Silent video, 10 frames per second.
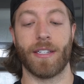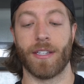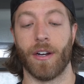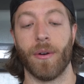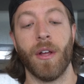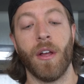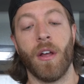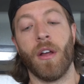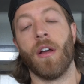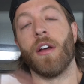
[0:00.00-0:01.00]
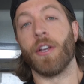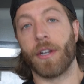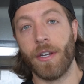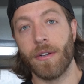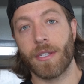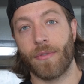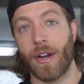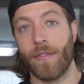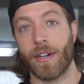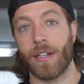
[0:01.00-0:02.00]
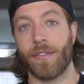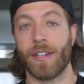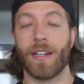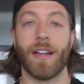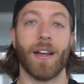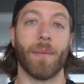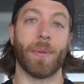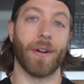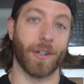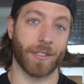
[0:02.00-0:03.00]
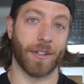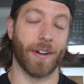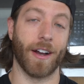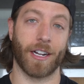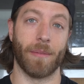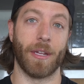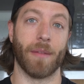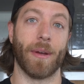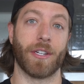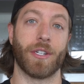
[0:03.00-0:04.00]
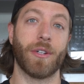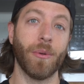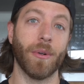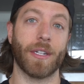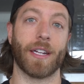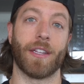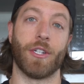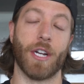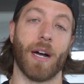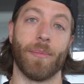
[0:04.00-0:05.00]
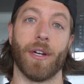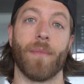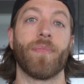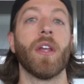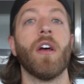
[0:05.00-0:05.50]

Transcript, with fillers: So you can use them for heavier lifting, but also they're not gonna be the best tool to get the job done.